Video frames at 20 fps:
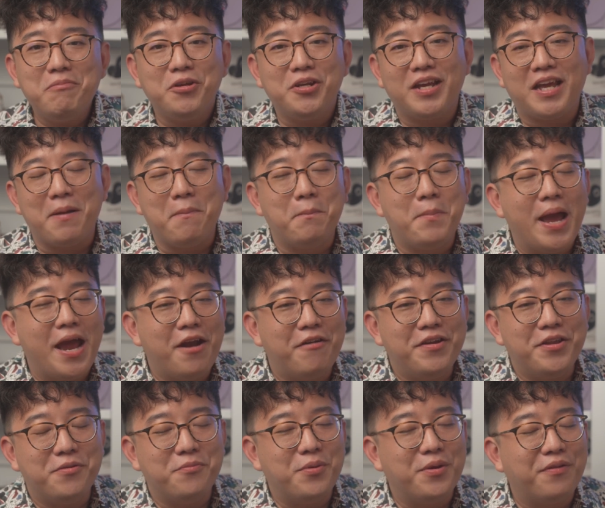going to compare
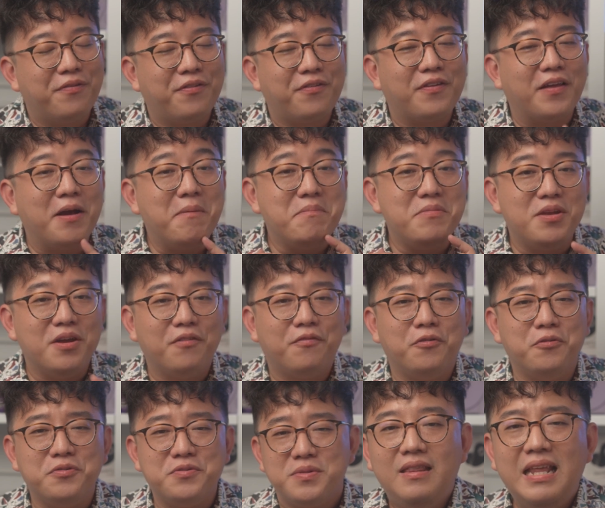it with some
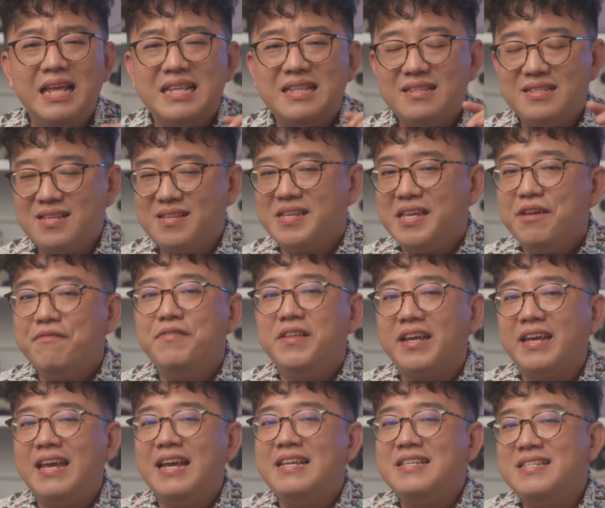earphones. Let's give the
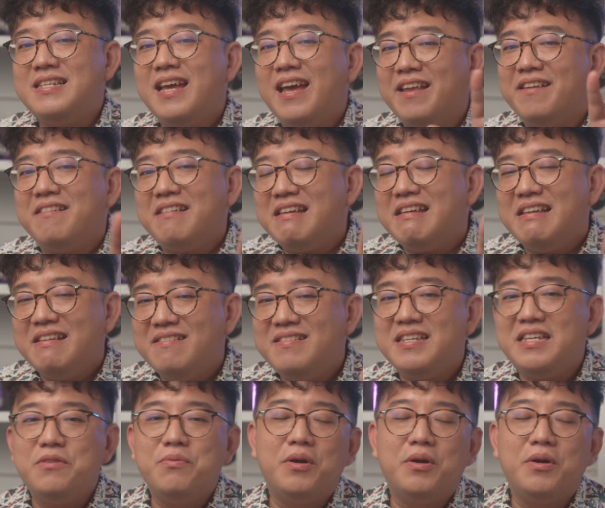KZ an easy